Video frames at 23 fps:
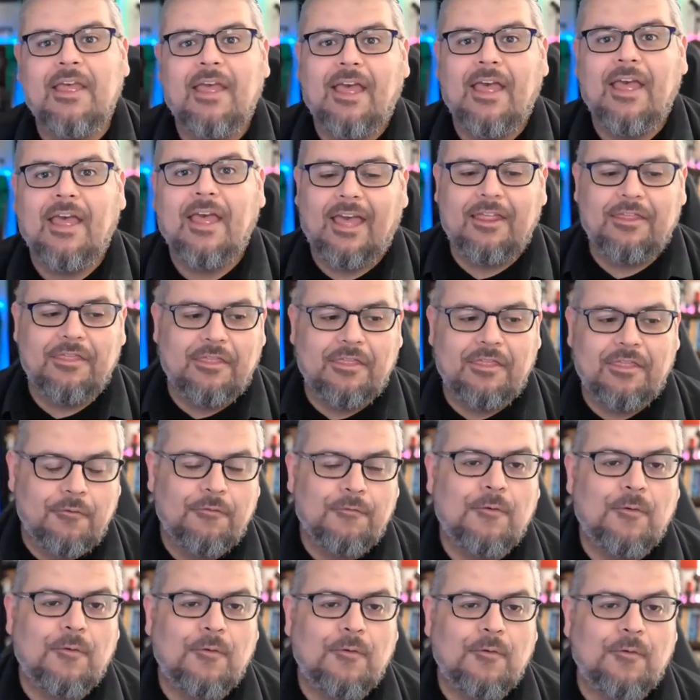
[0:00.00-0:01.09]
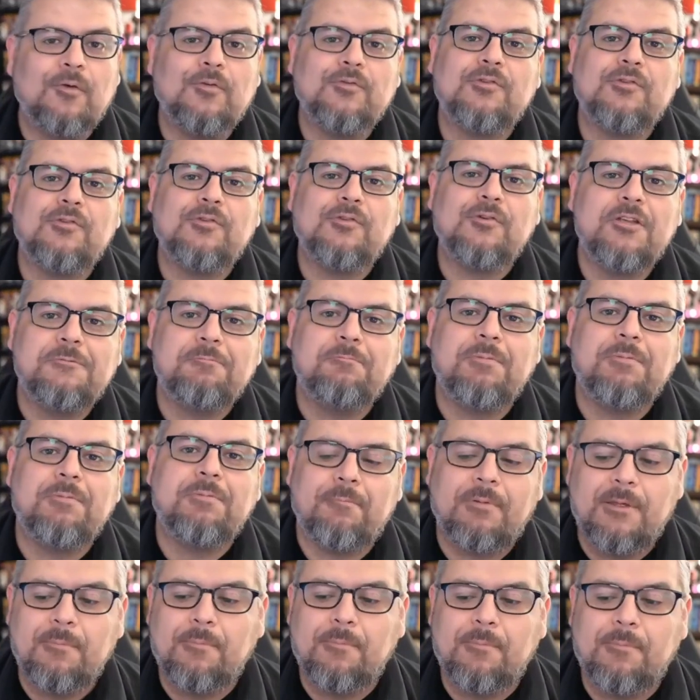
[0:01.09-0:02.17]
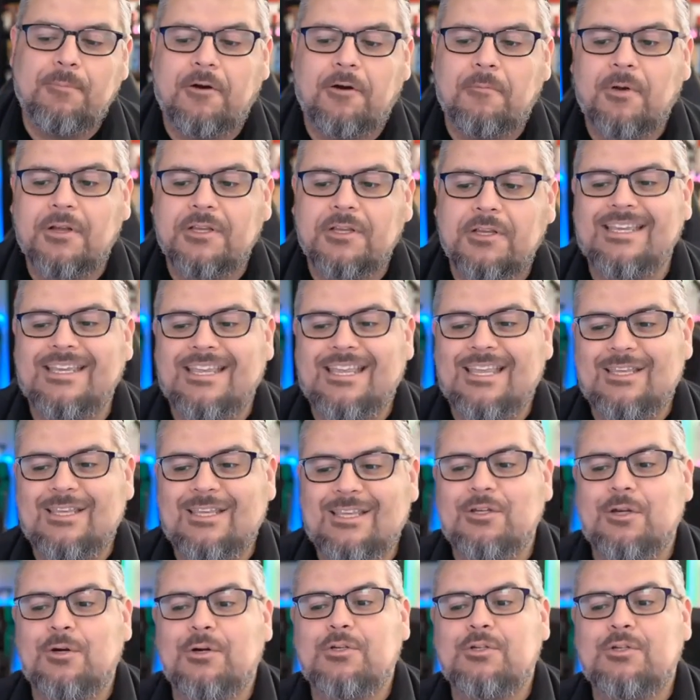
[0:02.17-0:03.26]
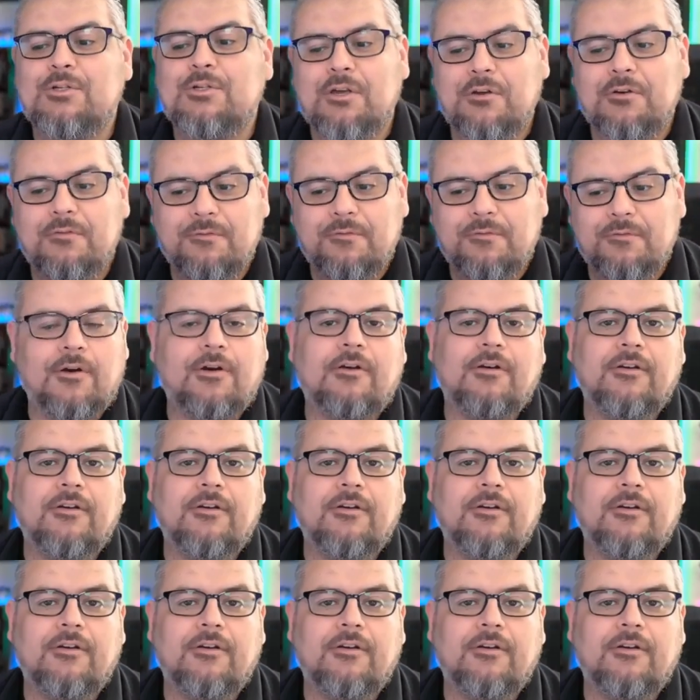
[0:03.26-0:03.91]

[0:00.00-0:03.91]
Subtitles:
And therefore, those are people that are much easier to convert